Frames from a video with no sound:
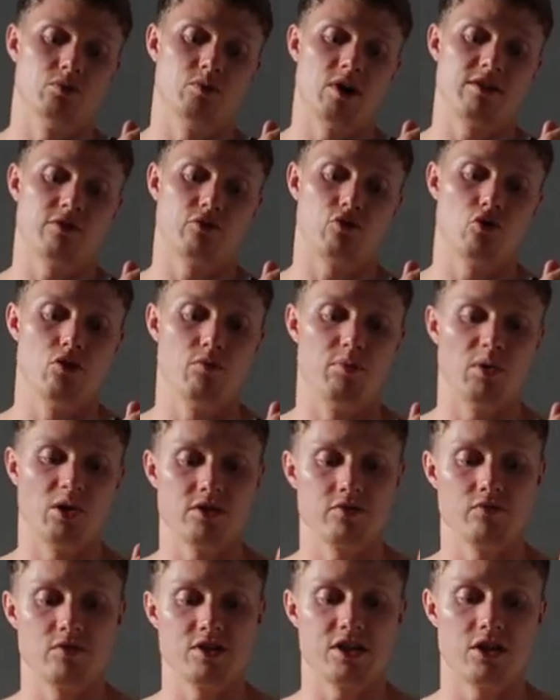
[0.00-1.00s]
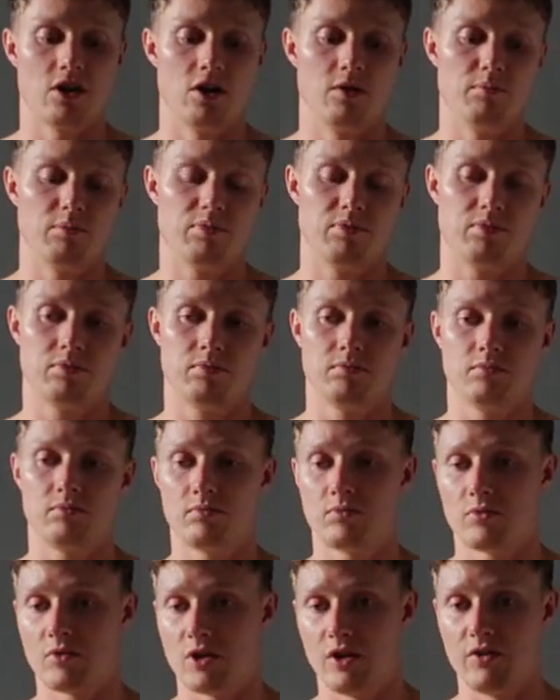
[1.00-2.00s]
Went through a body recomp
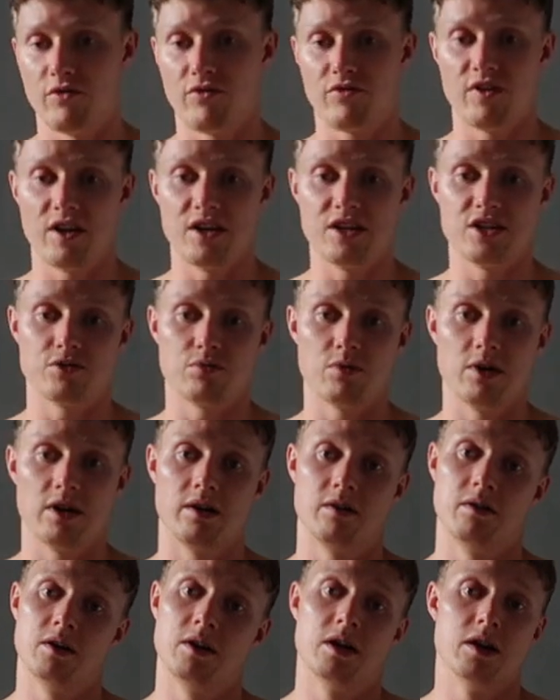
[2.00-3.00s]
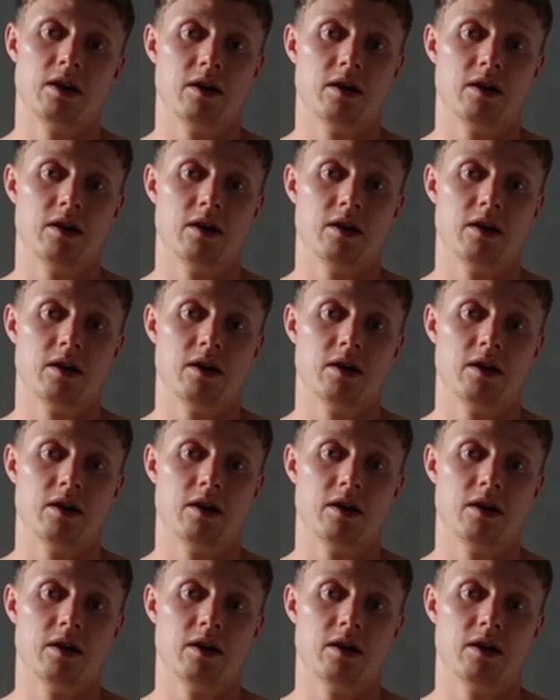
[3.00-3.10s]
kind of phase where